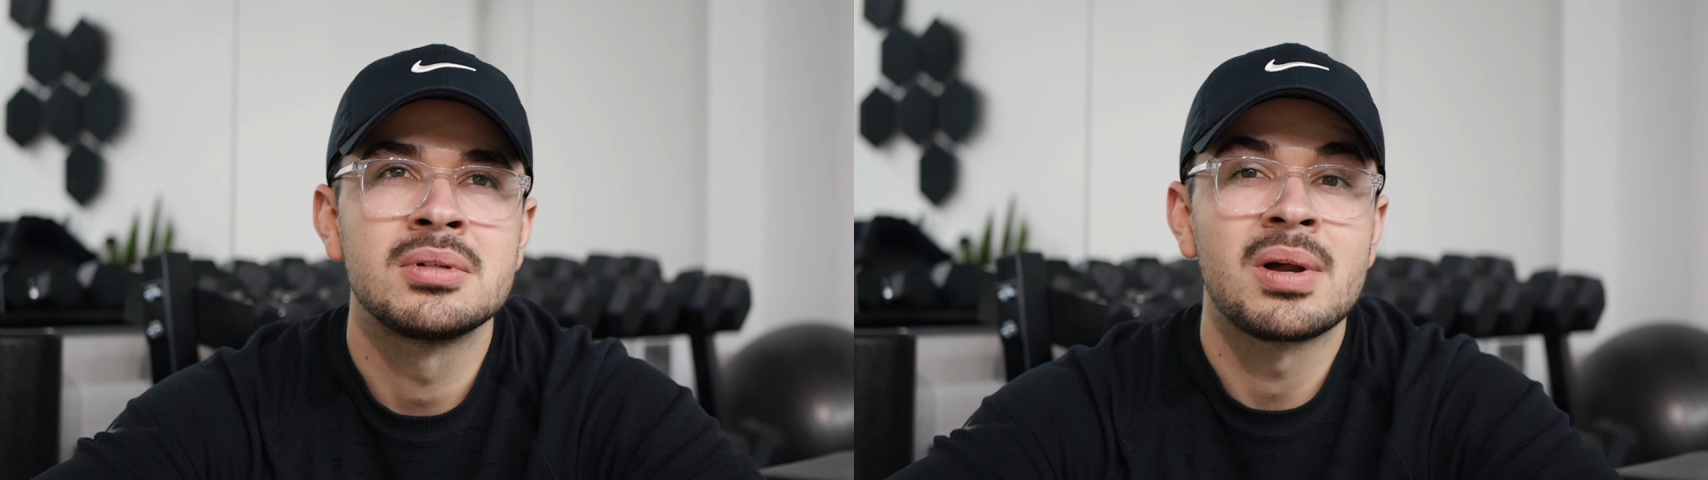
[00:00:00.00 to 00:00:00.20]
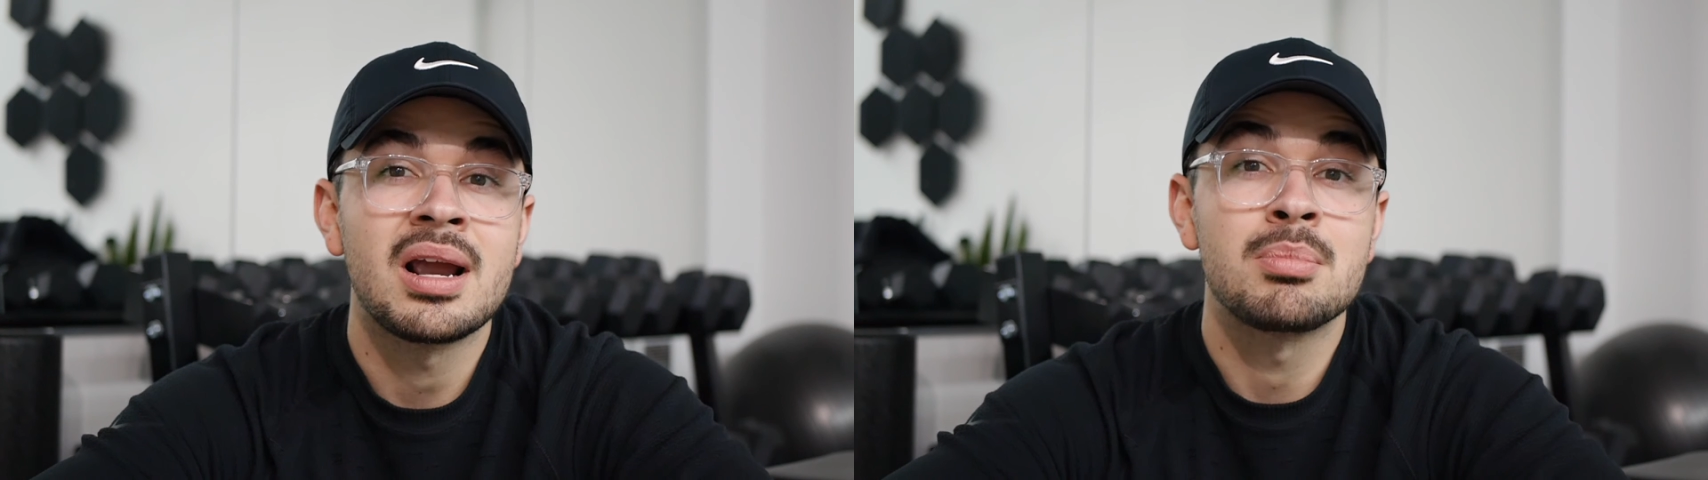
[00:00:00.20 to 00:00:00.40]

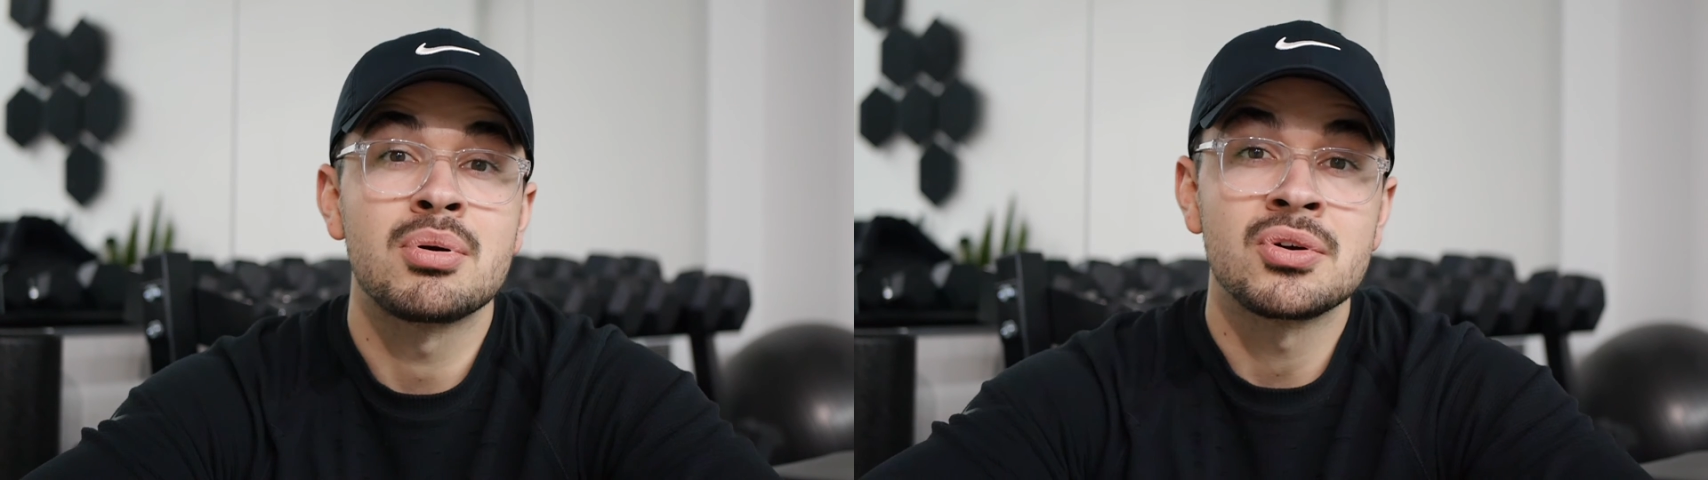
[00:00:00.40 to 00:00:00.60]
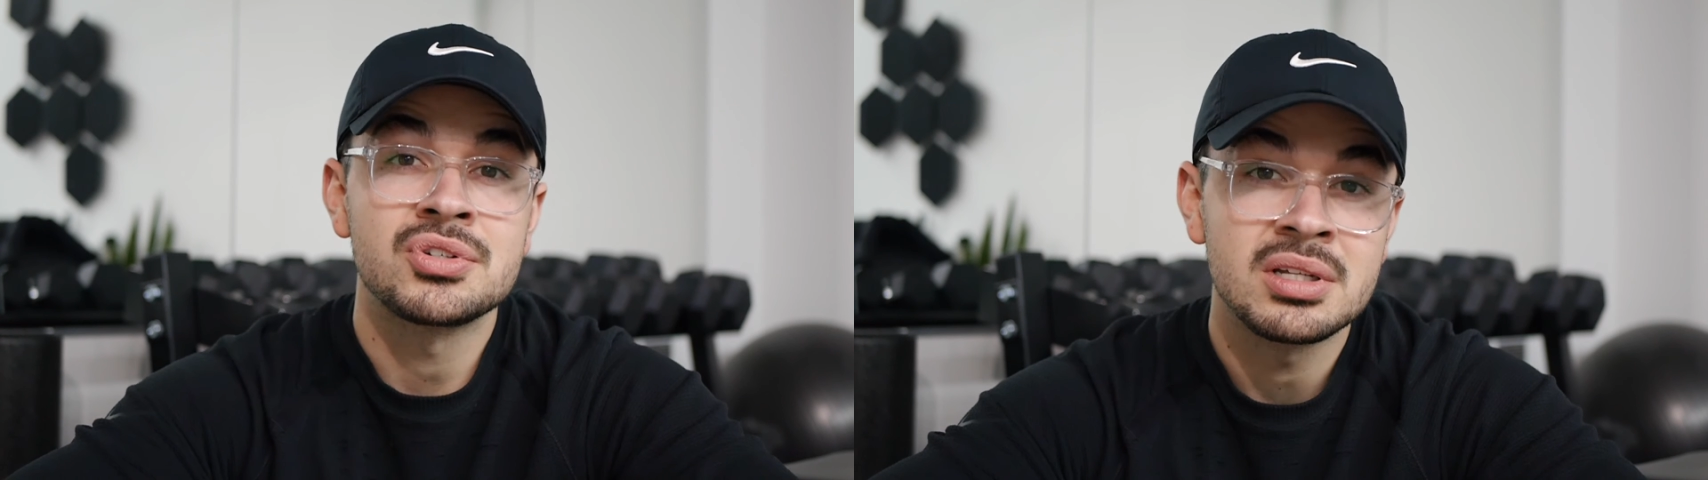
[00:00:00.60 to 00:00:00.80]
What I
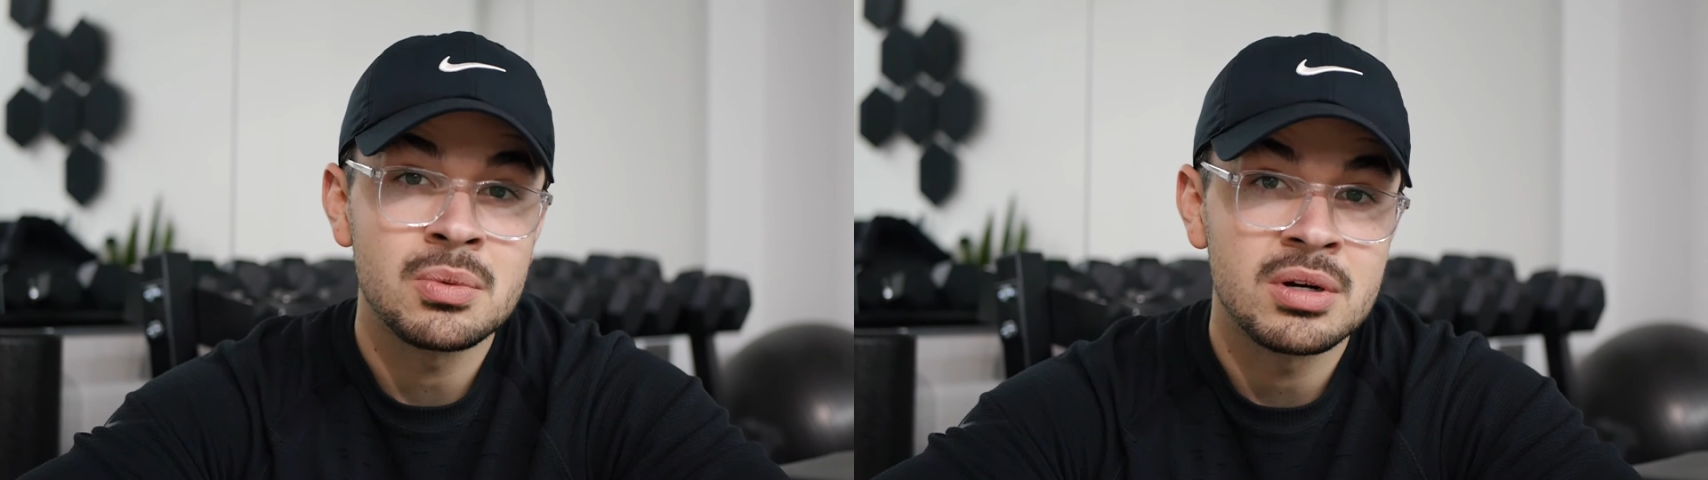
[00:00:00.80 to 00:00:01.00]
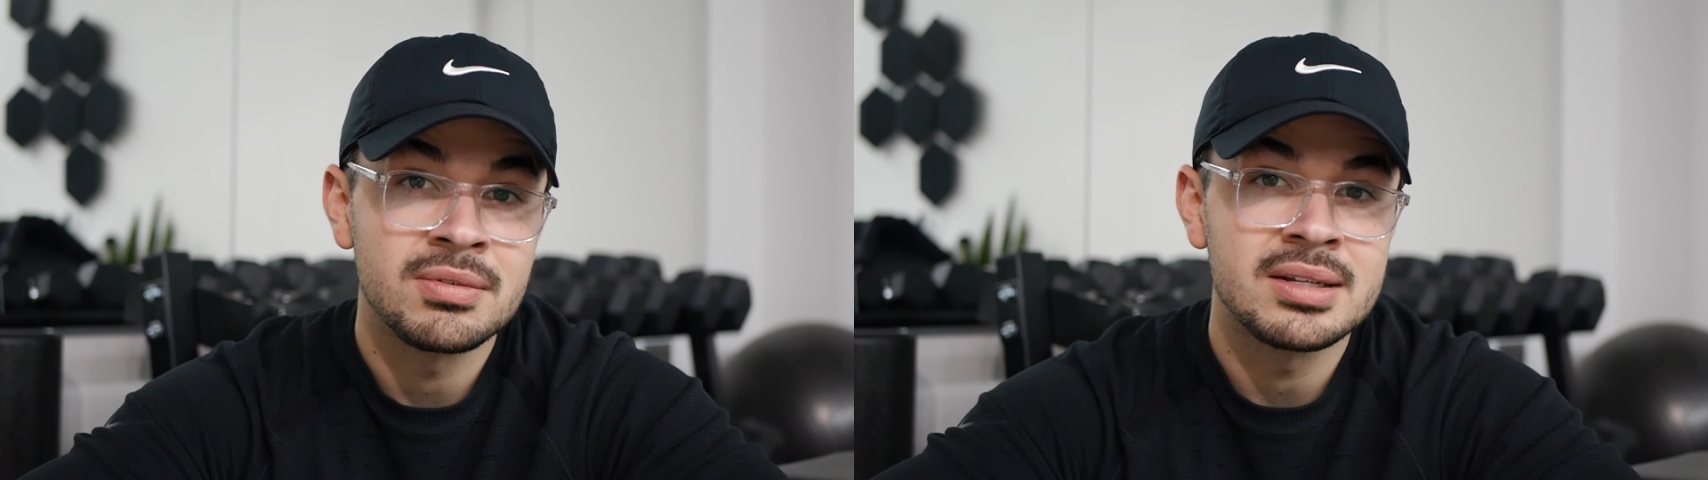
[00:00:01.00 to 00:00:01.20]
personally
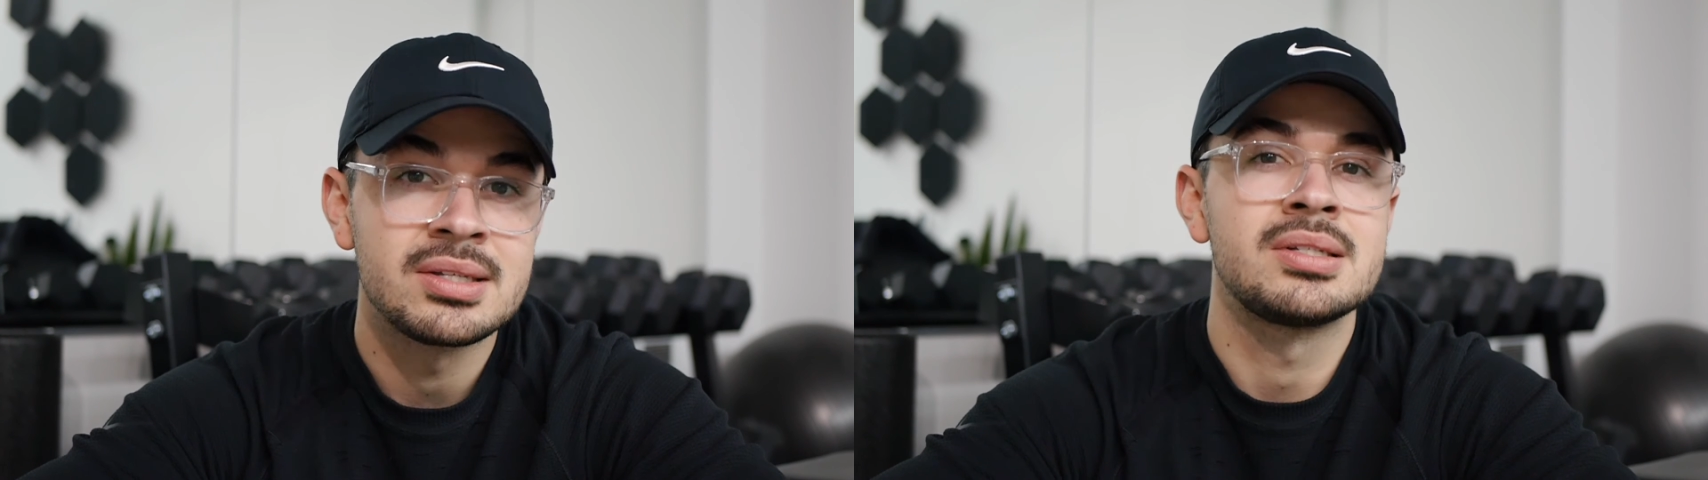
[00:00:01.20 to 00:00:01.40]
would have liked to